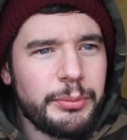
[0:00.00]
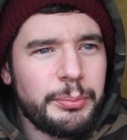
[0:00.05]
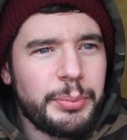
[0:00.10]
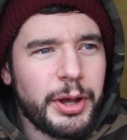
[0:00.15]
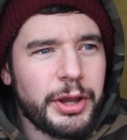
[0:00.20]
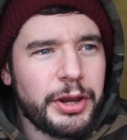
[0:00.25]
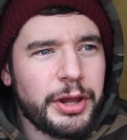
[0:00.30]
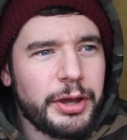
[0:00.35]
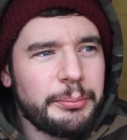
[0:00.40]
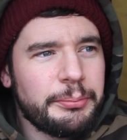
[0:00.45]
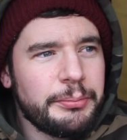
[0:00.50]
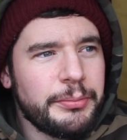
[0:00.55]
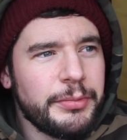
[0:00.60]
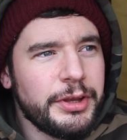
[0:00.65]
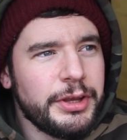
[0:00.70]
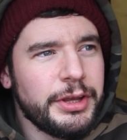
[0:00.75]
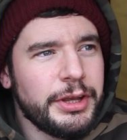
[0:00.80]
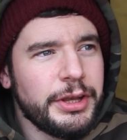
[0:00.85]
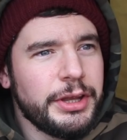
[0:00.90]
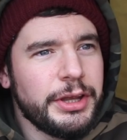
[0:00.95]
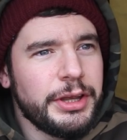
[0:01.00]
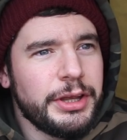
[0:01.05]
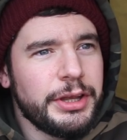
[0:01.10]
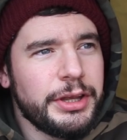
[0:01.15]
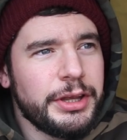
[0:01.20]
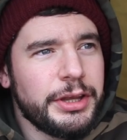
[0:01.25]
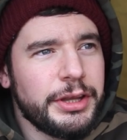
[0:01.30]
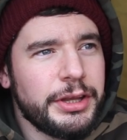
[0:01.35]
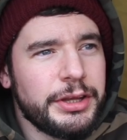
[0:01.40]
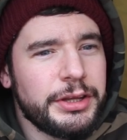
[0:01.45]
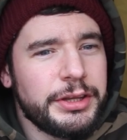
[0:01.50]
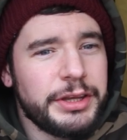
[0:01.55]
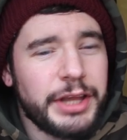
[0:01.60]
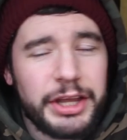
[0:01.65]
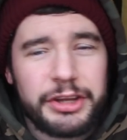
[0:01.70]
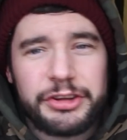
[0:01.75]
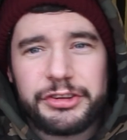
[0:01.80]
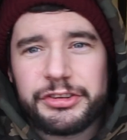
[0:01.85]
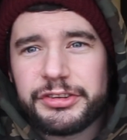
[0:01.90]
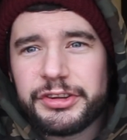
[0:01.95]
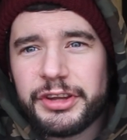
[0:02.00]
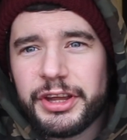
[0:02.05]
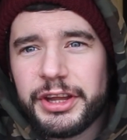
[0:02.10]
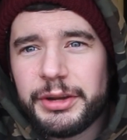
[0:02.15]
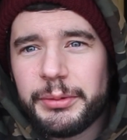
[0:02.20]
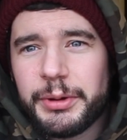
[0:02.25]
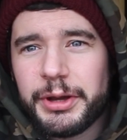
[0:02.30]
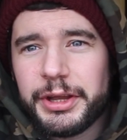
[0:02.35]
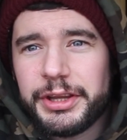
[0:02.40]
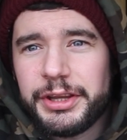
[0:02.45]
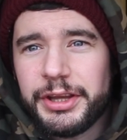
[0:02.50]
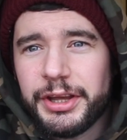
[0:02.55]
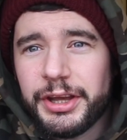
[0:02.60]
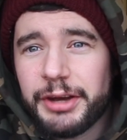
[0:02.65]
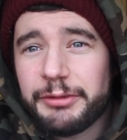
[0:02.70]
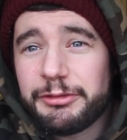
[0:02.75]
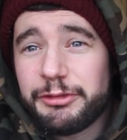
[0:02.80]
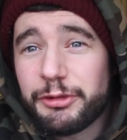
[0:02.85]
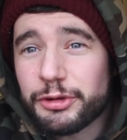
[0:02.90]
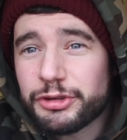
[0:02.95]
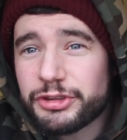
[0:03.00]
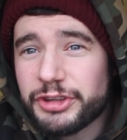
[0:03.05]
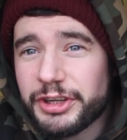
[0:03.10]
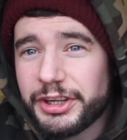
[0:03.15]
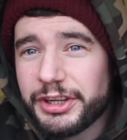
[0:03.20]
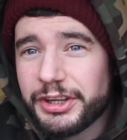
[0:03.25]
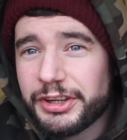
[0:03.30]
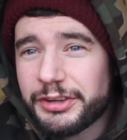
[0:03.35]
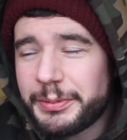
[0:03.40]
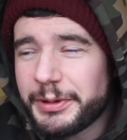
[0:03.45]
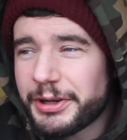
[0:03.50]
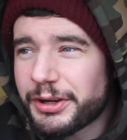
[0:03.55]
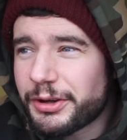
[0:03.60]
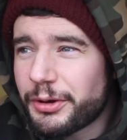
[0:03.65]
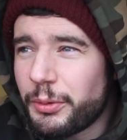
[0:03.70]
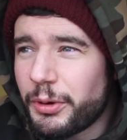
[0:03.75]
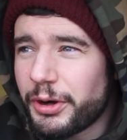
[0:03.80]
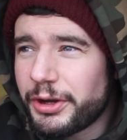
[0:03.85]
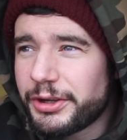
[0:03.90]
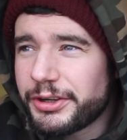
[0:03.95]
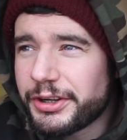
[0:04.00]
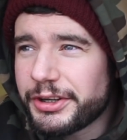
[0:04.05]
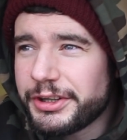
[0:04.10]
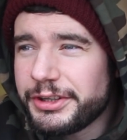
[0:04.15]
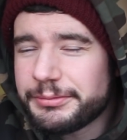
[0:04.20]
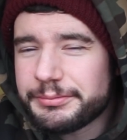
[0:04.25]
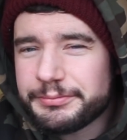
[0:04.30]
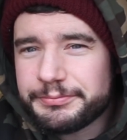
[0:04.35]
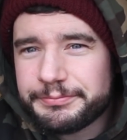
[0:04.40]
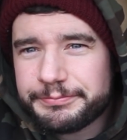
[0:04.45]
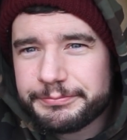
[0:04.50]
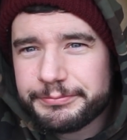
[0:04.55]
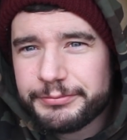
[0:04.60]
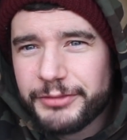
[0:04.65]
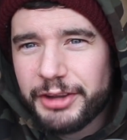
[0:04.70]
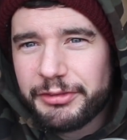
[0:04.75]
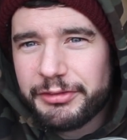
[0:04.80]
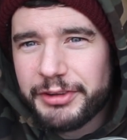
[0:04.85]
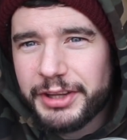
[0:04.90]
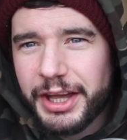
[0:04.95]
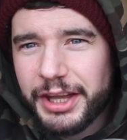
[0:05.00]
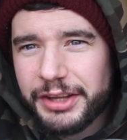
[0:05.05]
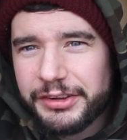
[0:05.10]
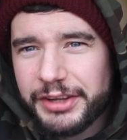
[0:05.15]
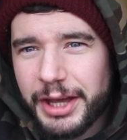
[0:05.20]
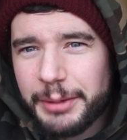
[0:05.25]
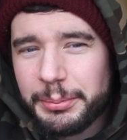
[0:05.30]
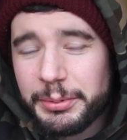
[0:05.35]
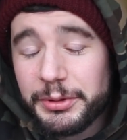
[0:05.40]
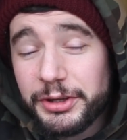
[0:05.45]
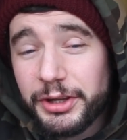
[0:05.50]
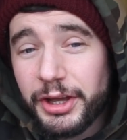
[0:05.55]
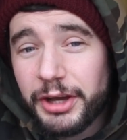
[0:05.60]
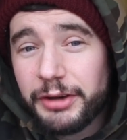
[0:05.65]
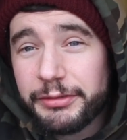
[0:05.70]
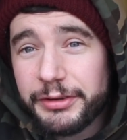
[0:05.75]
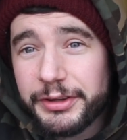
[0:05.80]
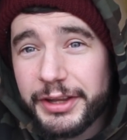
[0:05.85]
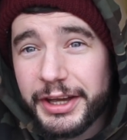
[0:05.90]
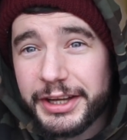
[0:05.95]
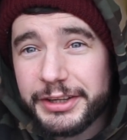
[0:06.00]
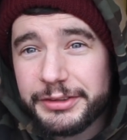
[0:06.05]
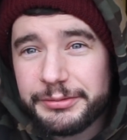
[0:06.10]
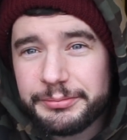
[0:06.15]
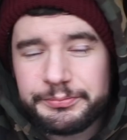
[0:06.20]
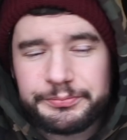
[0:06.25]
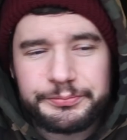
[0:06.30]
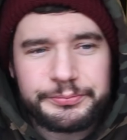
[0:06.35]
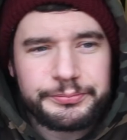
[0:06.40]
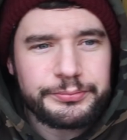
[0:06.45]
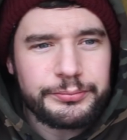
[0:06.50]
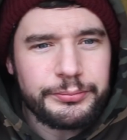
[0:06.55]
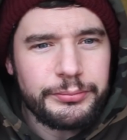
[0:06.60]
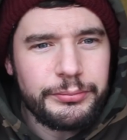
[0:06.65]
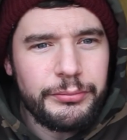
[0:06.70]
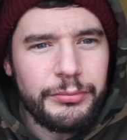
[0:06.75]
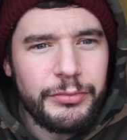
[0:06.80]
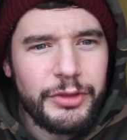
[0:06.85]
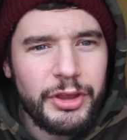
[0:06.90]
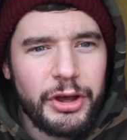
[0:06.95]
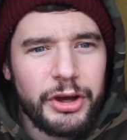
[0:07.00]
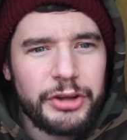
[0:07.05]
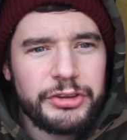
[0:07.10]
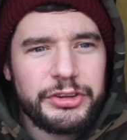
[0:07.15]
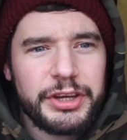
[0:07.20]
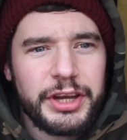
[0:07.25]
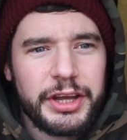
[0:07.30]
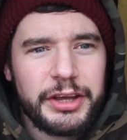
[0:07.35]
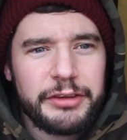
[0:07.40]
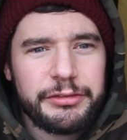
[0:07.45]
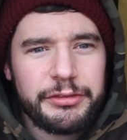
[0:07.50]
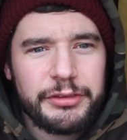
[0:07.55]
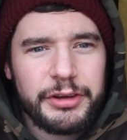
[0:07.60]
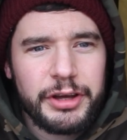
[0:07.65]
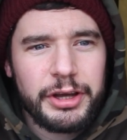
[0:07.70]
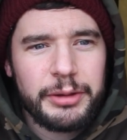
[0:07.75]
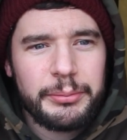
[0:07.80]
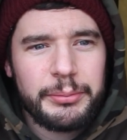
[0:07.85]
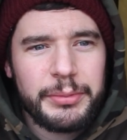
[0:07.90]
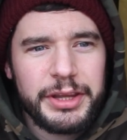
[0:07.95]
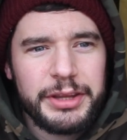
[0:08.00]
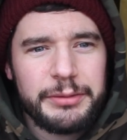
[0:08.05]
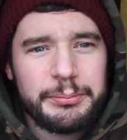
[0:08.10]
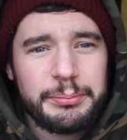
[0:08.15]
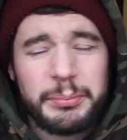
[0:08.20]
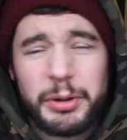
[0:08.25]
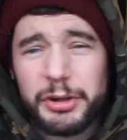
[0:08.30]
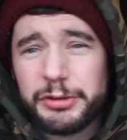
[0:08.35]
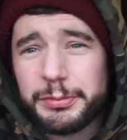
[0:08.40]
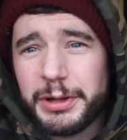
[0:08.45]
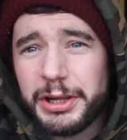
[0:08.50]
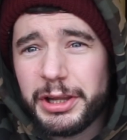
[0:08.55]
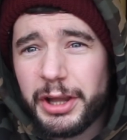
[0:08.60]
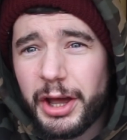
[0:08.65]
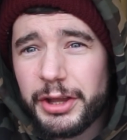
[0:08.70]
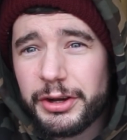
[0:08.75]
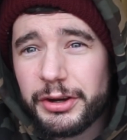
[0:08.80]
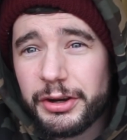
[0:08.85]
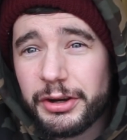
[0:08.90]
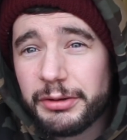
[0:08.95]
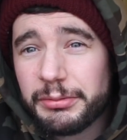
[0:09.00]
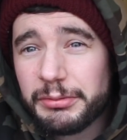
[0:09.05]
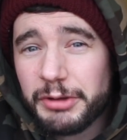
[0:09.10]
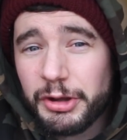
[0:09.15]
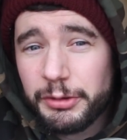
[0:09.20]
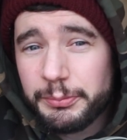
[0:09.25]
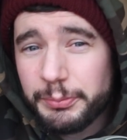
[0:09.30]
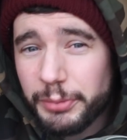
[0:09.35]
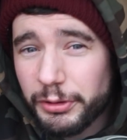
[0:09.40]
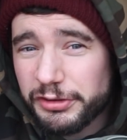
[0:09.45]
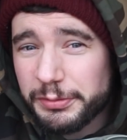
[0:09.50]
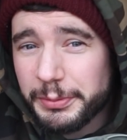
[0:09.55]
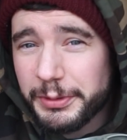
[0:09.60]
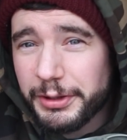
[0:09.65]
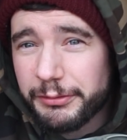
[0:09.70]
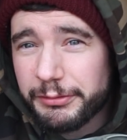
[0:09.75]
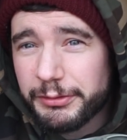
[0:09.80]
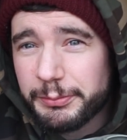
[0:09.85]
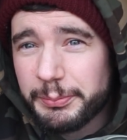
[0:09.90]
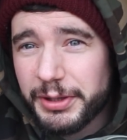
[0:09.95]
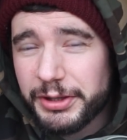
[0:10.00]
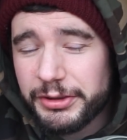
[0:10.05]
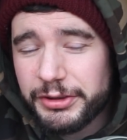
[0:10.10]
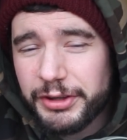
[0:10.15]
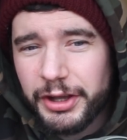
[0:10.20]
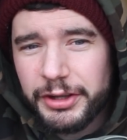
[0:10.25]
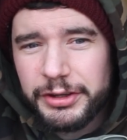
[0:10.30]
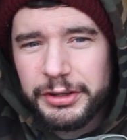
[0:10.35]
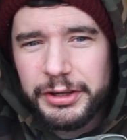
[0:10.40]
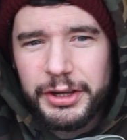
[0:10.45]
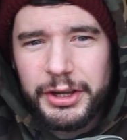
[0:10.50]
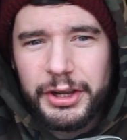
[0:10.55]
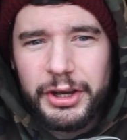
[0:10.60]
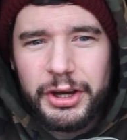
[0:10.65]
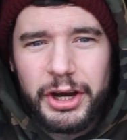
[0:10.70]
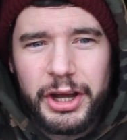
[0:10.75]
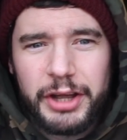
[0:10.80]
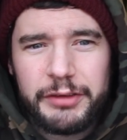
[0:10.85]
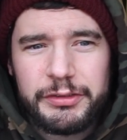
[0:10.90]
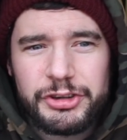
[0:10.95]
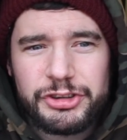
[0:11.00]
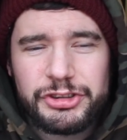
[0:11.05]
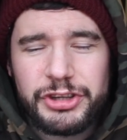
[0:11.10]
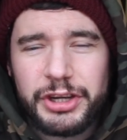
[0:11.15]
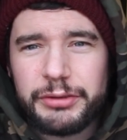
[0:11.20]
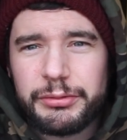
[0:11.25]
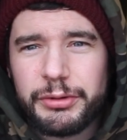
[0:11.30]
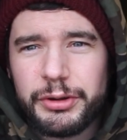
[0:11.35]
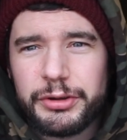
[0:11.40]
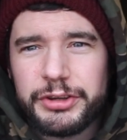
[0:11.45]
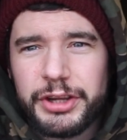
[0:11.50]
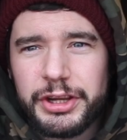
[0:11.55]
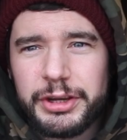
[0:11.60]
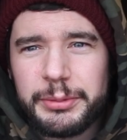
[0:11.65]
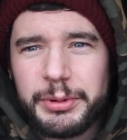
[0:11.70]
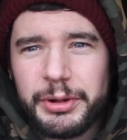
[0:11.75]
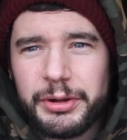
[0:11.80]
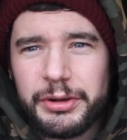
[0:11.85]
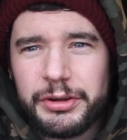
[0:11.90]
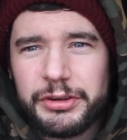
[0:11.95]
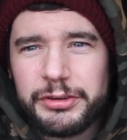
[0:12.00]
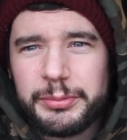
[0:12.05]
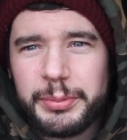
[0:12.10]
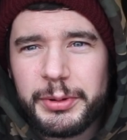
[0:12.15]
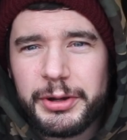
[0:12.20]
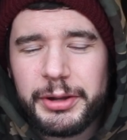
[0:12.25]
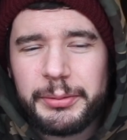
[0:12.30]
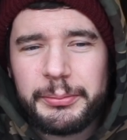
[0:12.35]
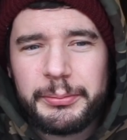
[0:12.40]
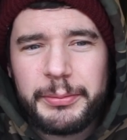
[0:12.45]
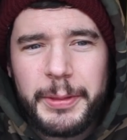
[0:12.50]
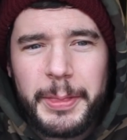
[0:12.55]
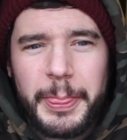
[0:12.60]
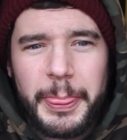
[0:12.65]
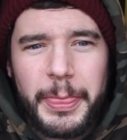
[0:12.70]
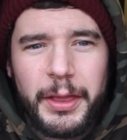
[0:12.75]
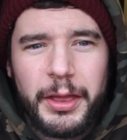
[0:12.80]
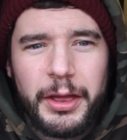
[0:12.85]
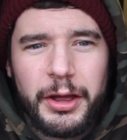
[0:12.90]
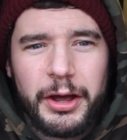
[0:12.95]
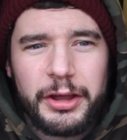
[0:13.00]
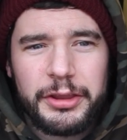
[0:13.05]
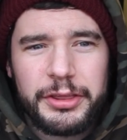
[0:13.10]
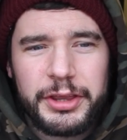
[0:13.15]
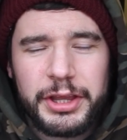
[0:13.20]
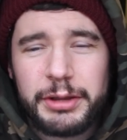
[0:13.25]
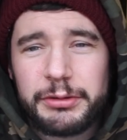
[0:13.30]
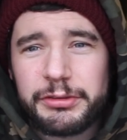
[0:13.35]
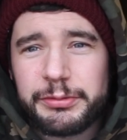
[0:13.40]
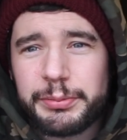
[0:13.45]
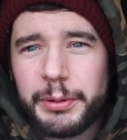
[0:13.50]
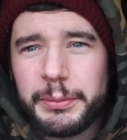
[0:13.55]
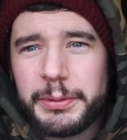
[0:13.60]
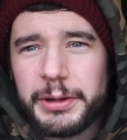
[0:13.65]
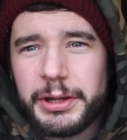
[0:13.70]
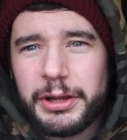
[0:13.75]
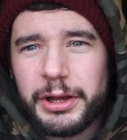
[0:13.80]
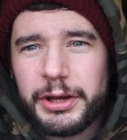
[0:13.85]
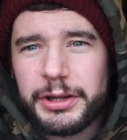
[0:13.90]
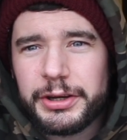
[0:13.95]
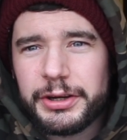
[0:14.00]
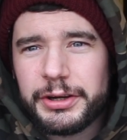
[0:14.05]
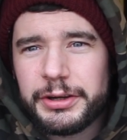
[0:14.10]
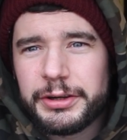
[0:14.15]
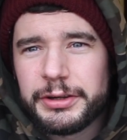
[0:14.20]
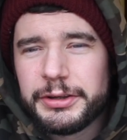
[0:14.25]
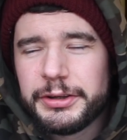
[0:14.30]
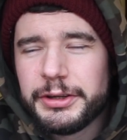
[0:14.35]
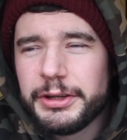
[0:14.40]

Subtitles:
But yes, anyway, unfortunately it's been a quiet night. Nothing has happened other than I did have possibly a liner, could possibly have been done. I haven't checked the rod yet, to be honest, but I think it was probably a liner,